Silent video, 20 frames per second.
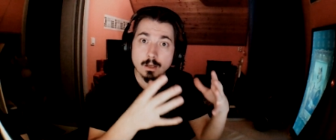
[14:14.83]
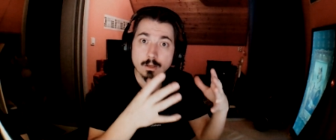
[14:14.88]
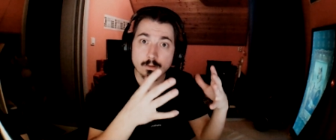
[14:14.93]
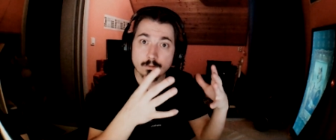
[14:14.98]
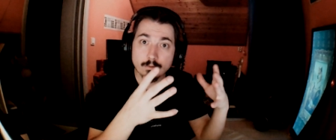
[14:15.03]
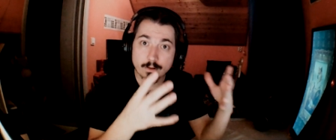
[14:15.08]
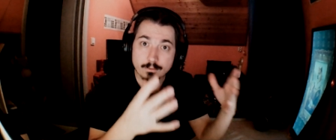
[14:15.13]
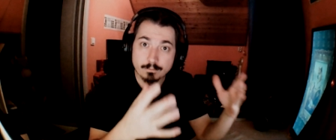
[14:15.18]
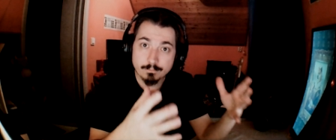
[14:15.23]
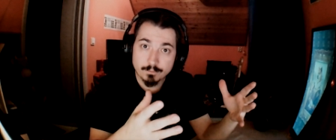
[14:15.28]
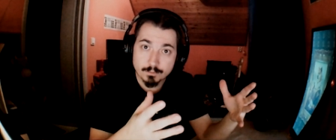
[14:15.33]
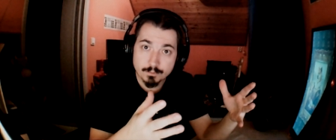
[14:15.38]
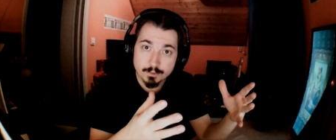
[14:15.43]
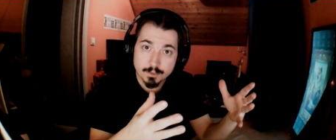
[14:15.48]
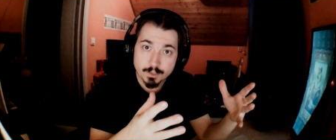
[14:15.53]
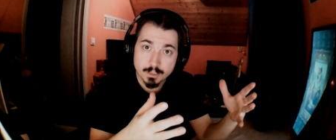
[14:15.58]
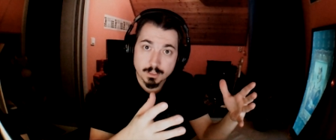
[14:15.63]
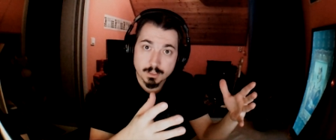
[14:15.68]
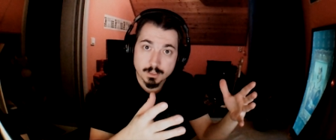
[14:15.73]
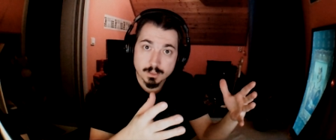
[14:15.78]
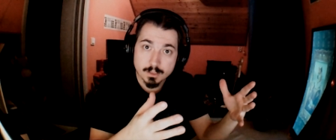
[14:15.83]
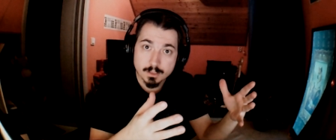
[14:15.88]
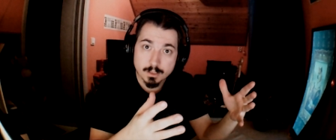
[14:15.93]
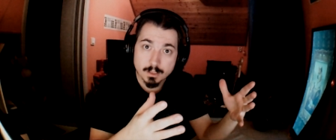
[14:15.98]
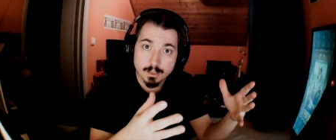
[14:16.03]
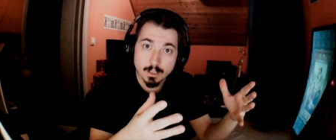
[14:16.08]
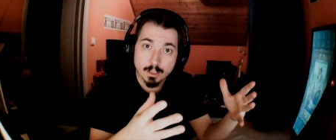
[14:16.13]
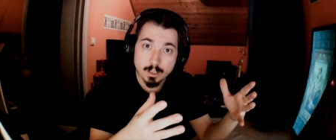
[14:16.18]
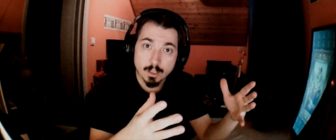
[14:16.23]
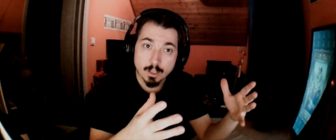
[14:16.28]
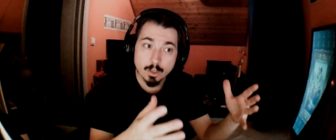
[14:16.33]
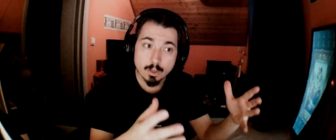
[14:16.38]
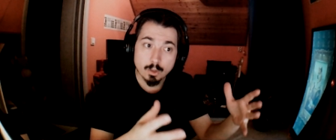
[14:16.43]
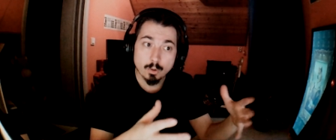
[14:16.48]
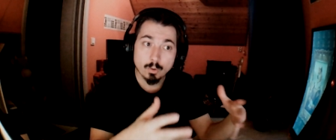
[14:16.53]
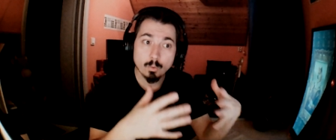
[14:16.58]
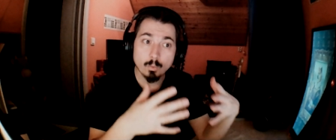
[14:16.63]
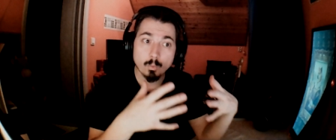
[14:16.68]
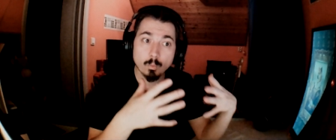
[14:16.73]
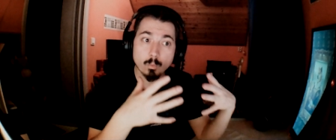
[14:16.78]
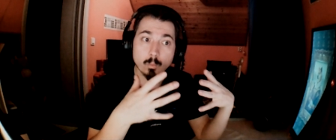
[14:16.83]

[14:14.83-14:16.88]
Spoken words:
Refugees who